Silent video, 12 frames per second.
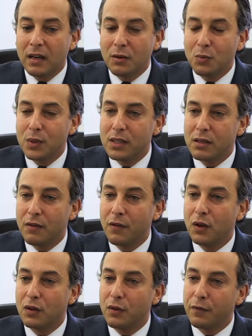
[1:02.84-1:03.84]
with the,
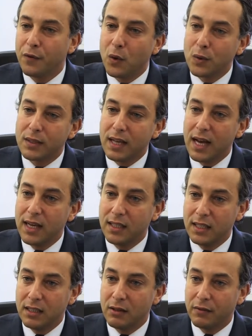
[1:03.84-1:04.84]
the false
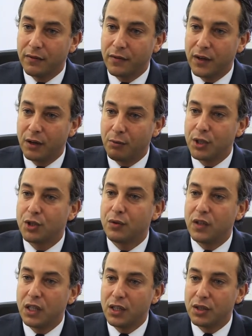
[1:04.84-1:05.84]
idea of uh,
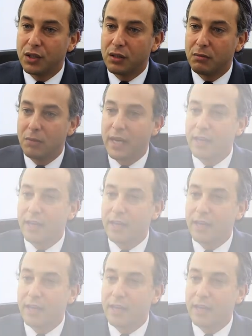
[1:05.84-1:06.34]
rejuvenation by